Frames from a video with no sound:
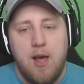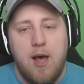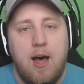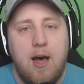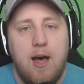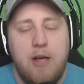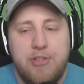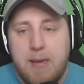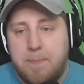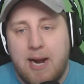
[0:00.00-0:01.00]

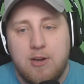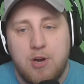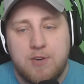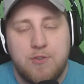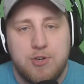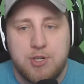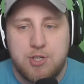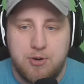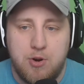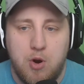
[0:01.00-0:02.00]
the Empire looked versus
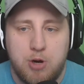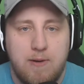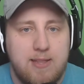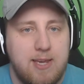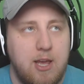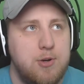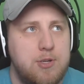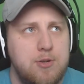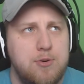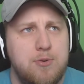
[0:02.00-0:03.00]
New York, right? They go
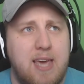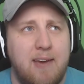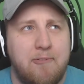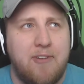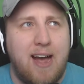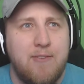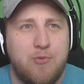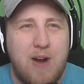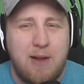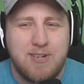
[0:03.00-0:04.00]
to game
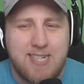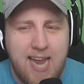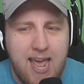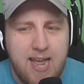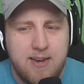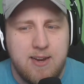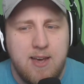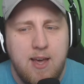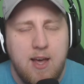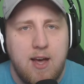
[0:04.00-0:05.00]
5, round 10.
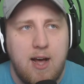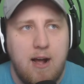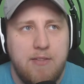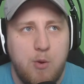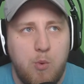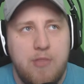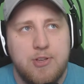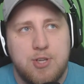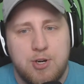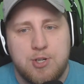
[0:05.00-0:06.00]
They win
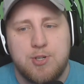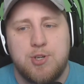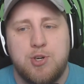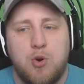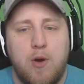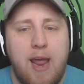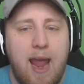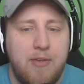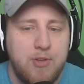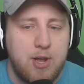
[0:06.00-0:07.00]
the search, destroy,
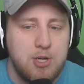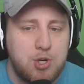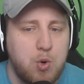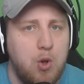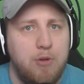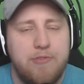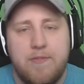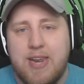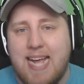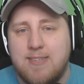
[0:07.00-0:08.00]
and the control.
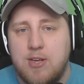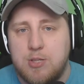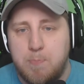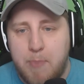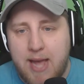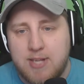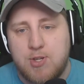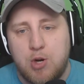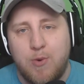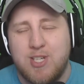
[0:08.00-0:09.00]
Vivid has his best
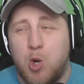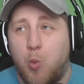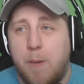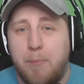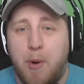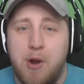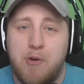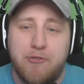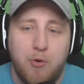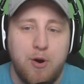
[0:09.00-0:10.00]
series at a
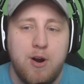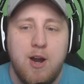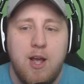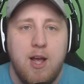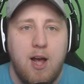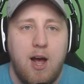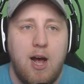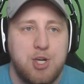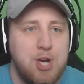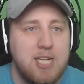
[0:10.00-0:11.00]
1.04.
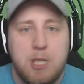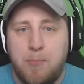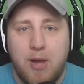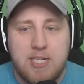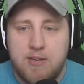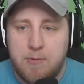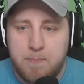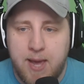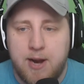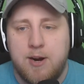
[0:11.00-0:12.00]
Shotzzy plays even
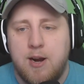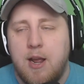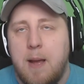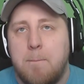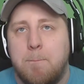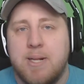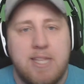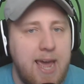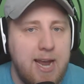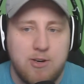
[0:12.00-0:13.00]
better, but
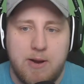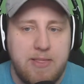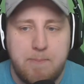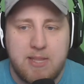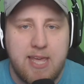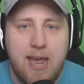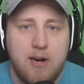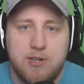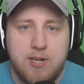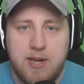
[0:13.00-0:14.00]
the
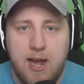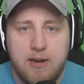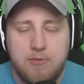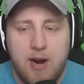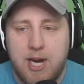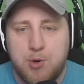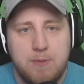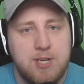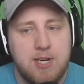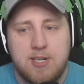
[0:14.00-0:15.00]
ARs did not, right?
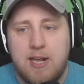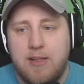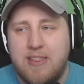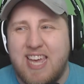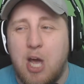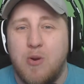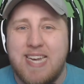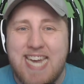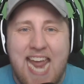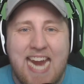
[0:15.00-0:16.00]
Crim6 and LA, they go
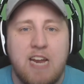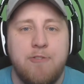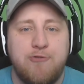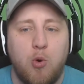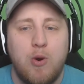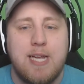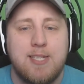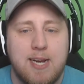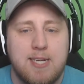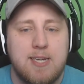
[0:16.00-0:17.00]

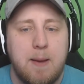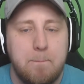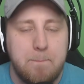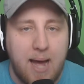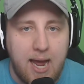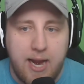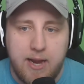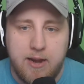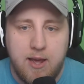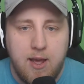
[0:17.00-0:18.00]
-46
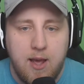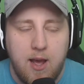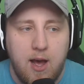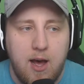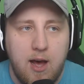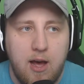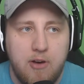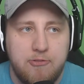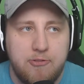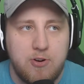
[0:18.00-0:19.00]
combined
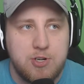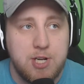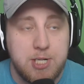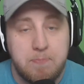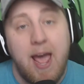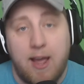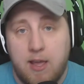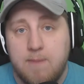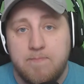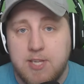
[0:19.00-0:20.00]
versus
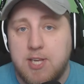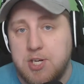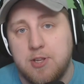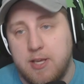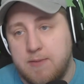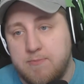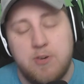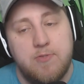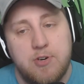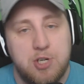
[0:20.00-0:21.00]
Mac, essentially,
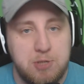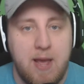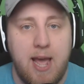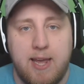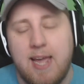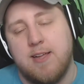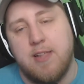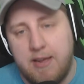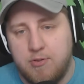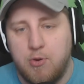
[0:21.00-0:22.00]
versus Mac and
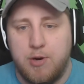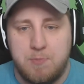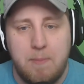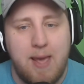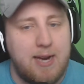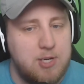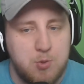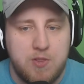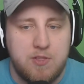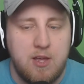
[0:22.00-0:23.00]
Clay, of course. But Mac,
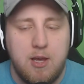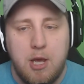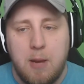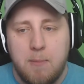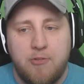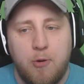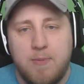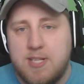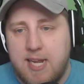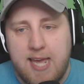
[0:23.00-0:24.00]
just with the
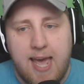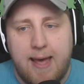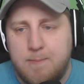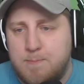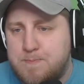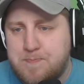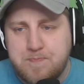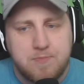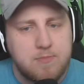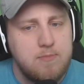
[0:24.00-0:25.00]
performance that he had,
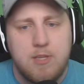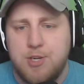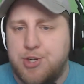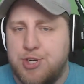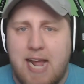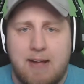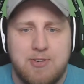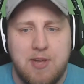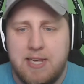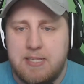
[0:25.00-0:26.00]
just
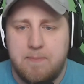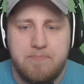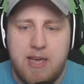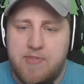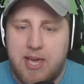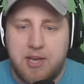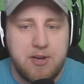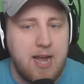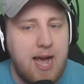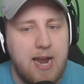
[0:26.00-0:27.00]
outslayed them. They
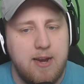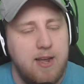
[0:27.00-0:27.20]
cannot